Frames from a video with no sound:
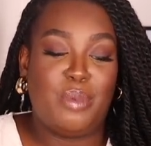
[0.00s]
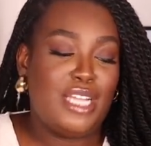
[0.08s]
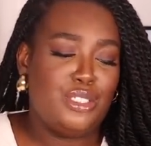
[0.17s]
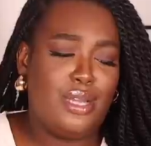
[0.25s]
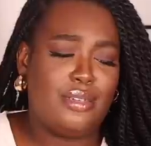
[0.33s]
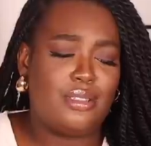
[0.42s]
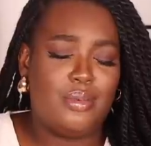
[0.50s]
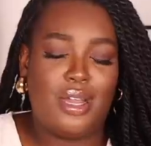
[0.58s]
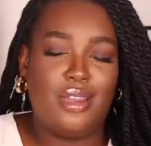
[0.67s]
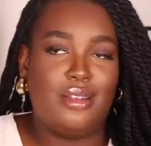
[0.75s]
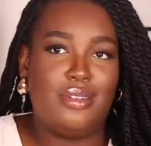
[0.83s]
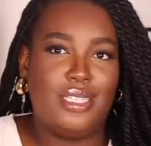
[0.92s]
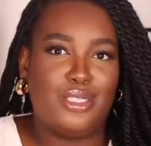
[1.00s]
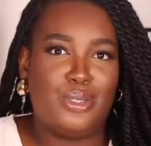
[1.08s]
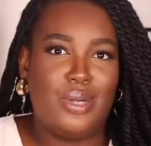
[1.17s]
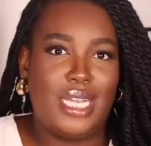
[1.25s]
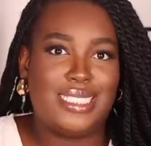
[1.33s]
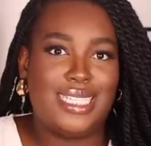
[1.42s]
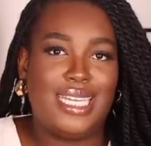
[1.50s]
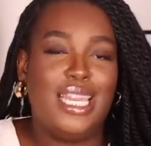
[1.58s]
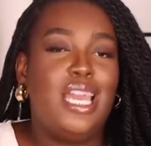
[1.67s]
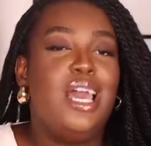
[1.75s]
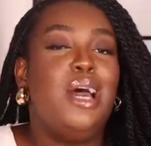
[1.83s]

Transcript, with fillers: but I do have some color in this haul actually.